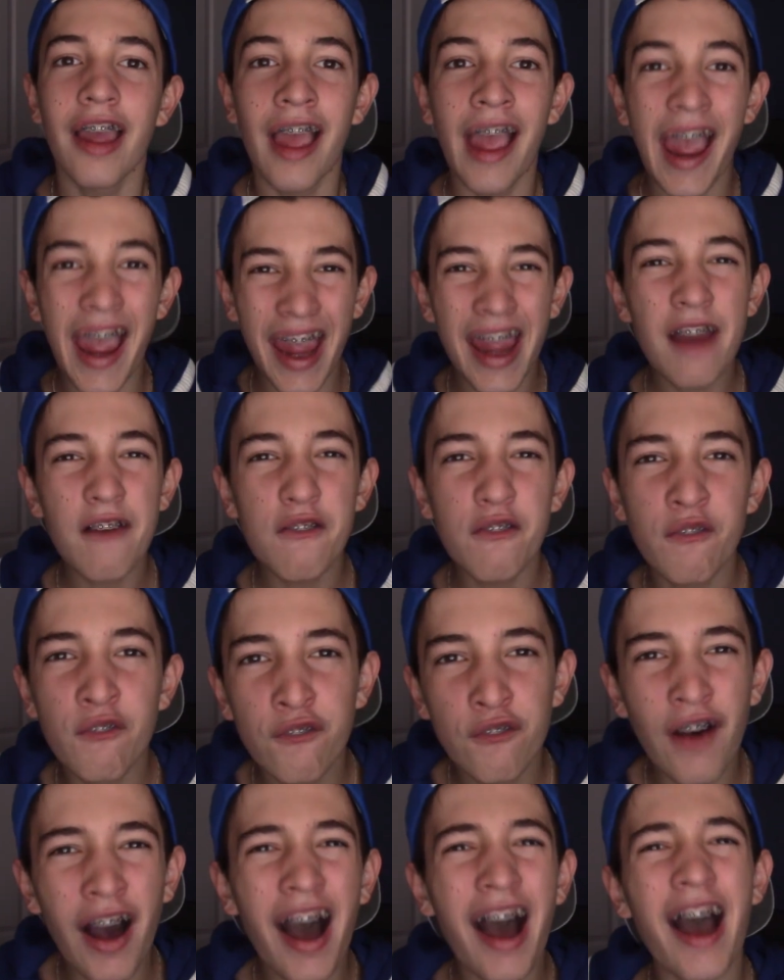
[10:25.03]

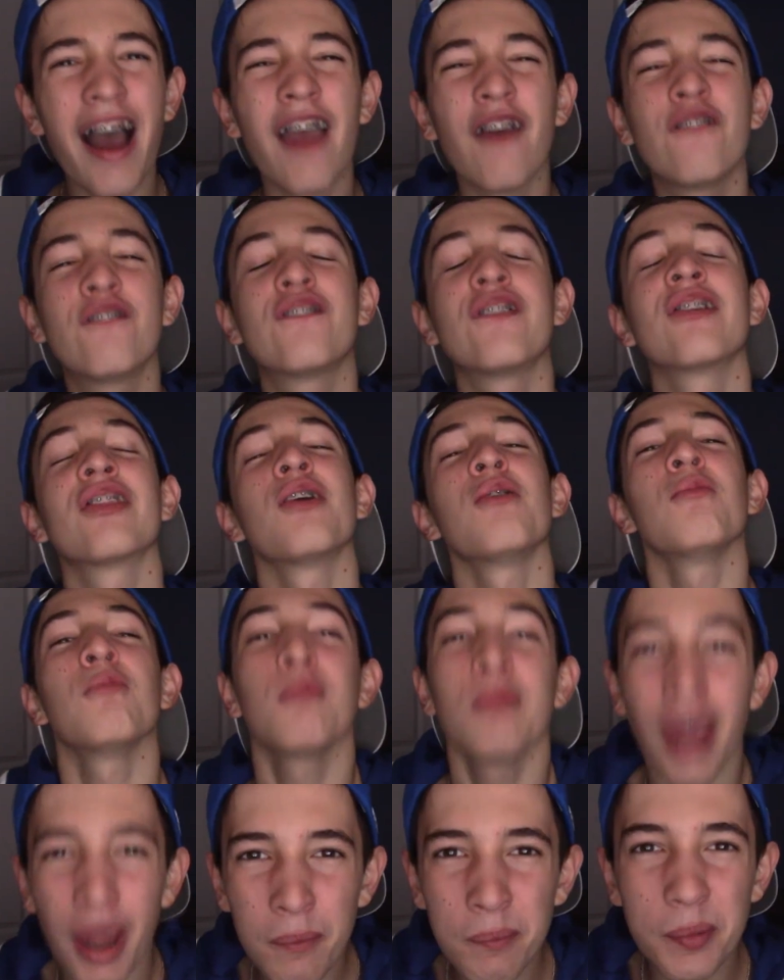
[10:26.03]
8-5 for the
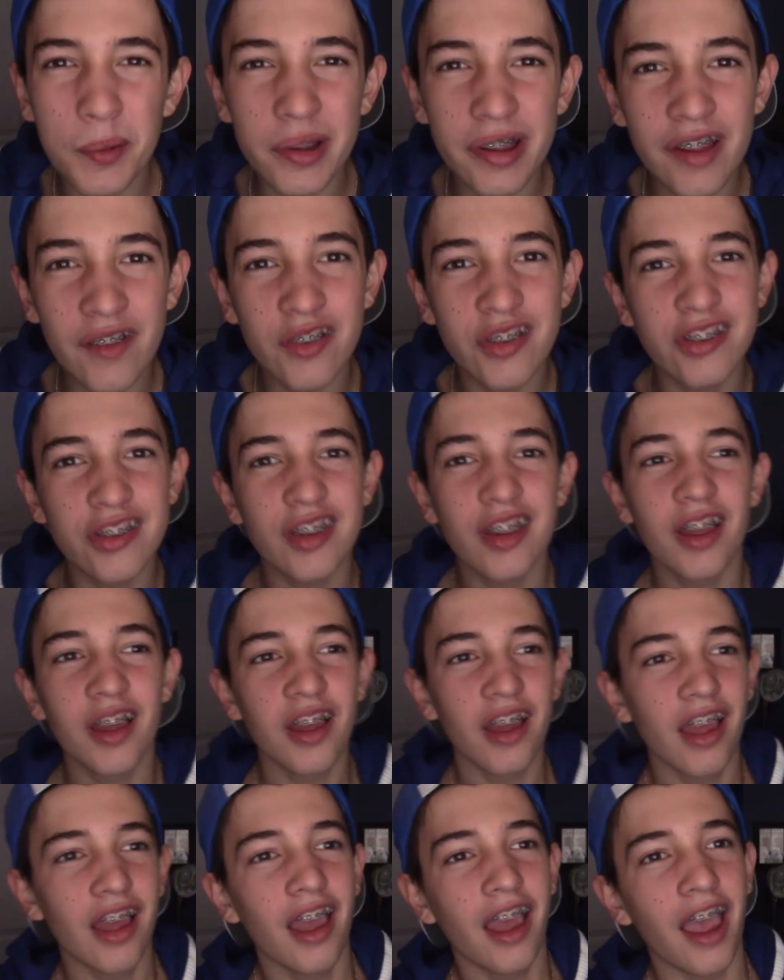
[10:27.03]
Maple Leafs.
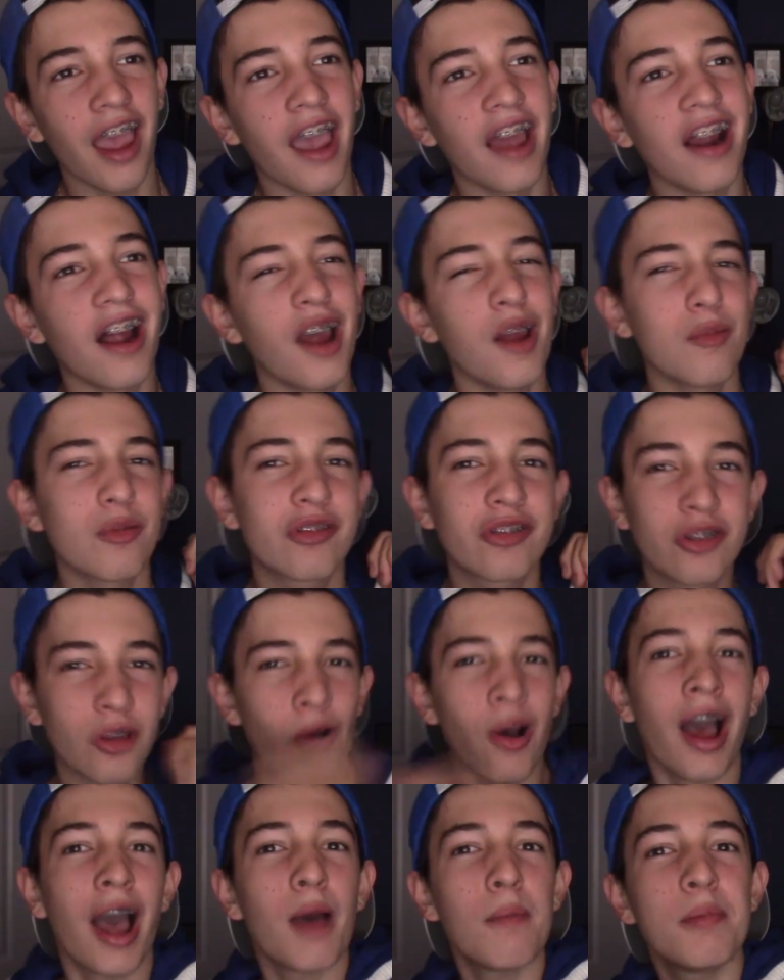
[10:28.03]
And I am so
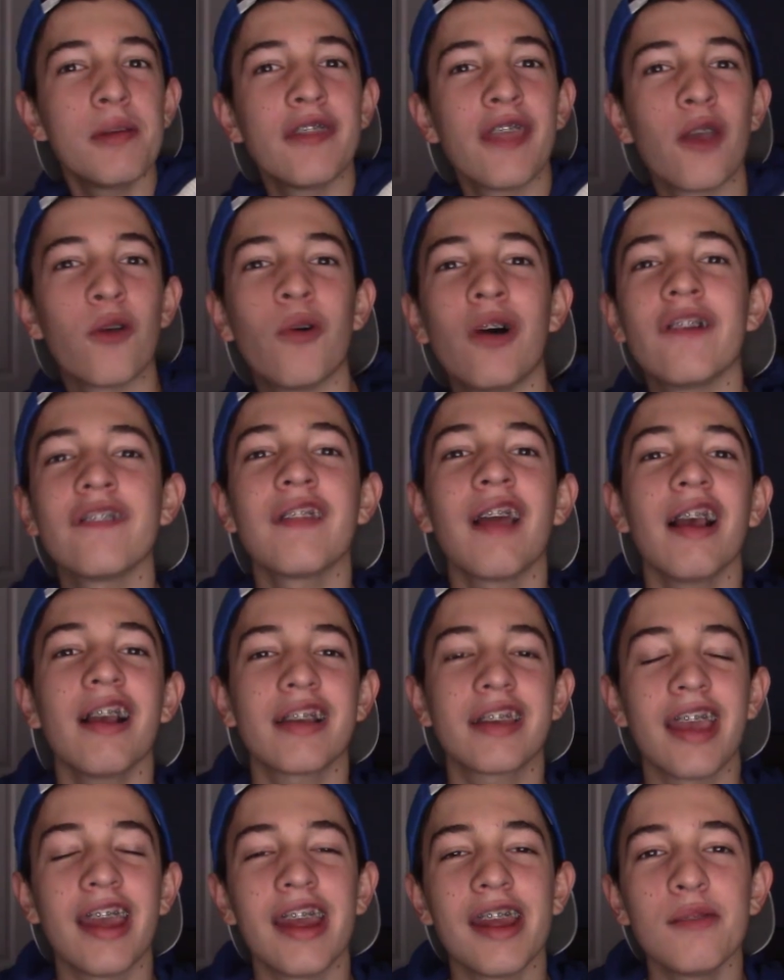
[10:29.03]
happy they won that
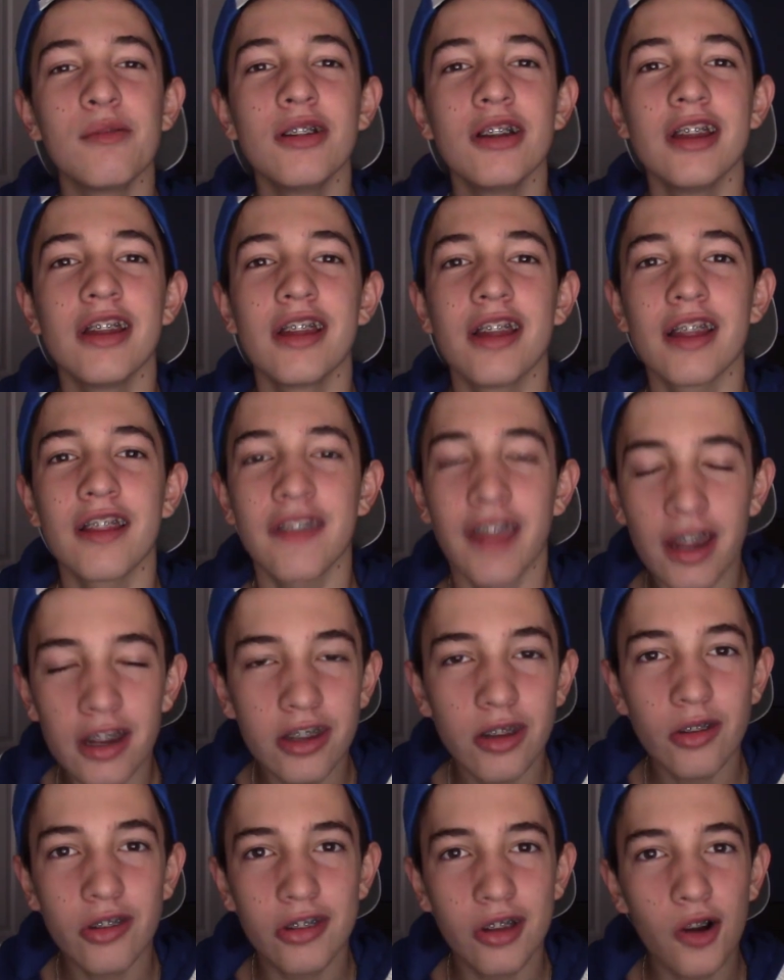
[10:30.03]
game. Thank
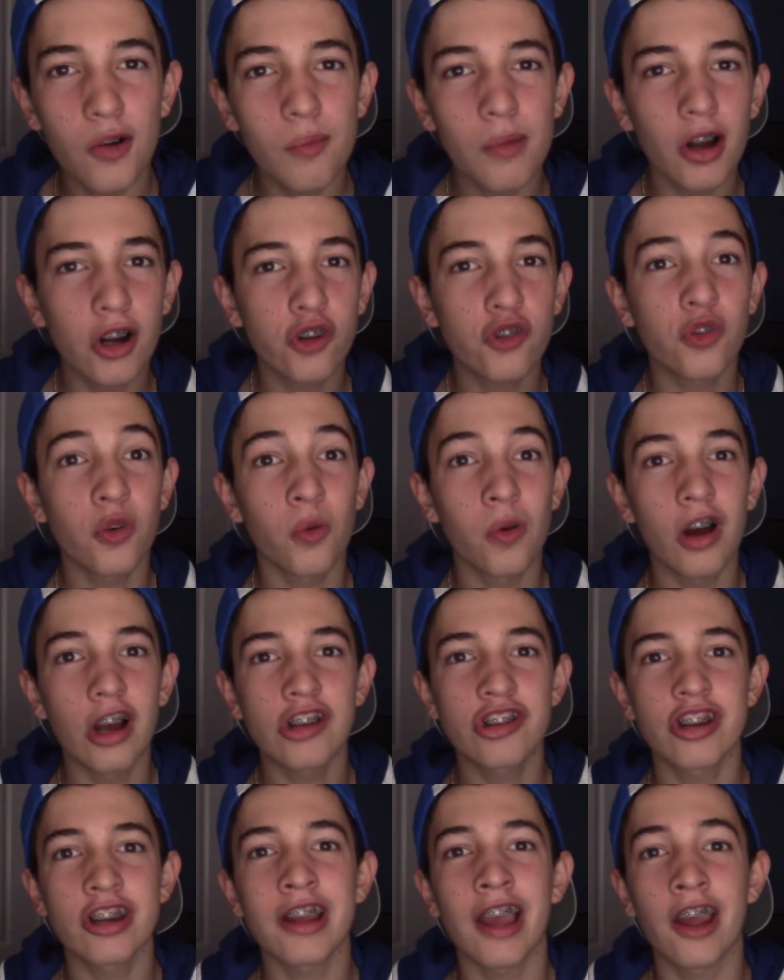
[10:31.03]
you so much for
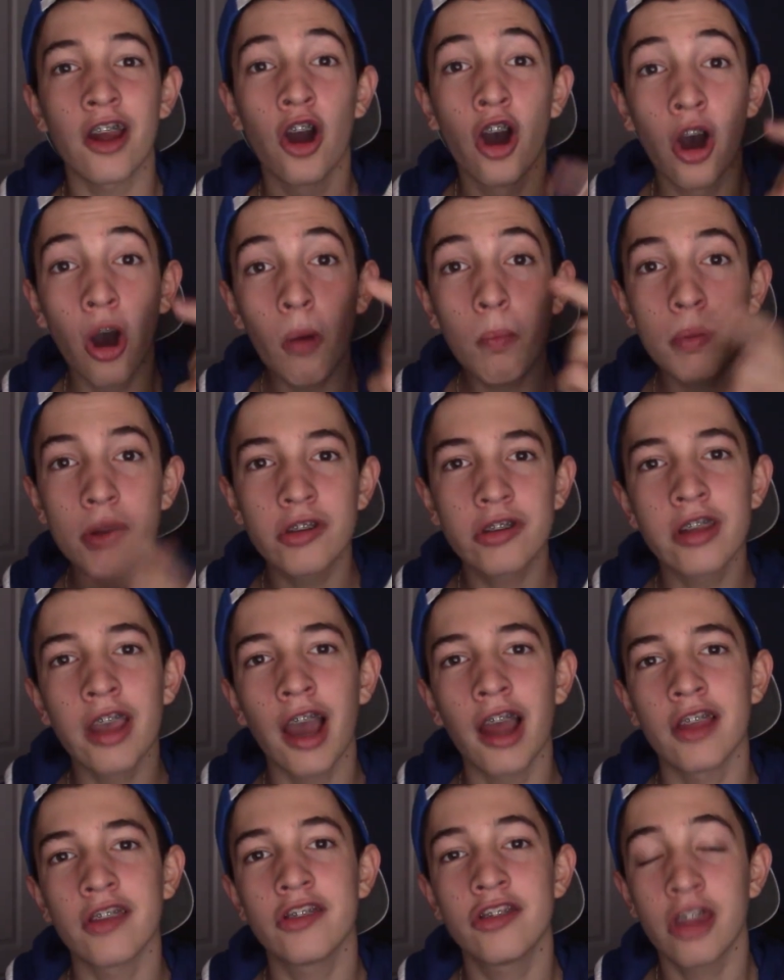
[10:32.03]
watching. I hope you
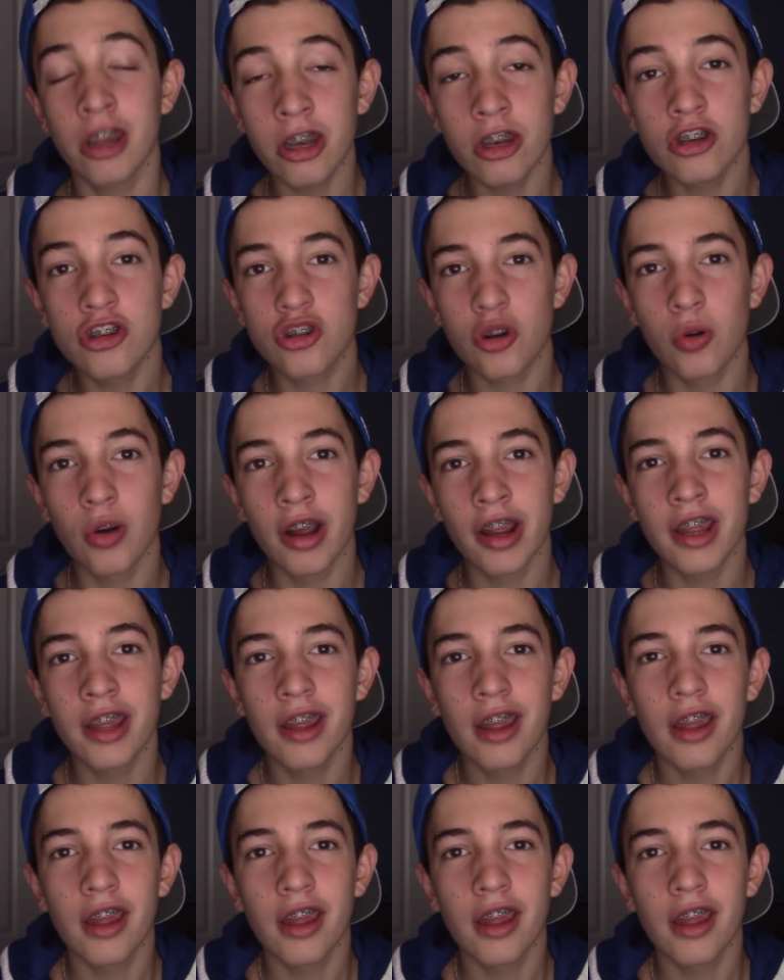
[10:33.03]
guys did enjoy.